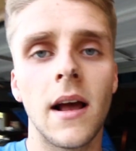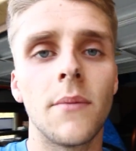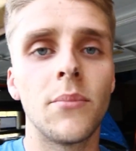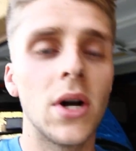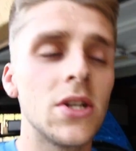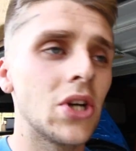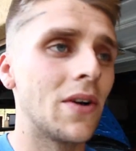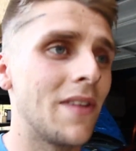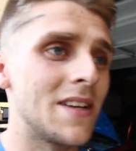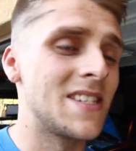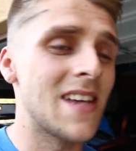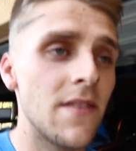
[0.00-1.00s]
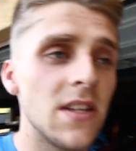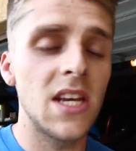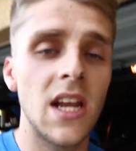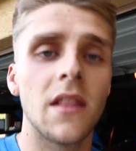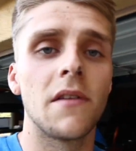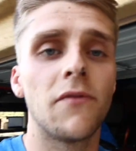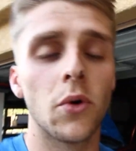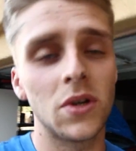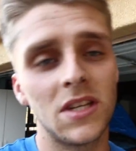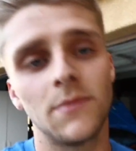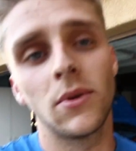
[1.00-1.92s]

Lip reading: got a bunch of the 17 and the 14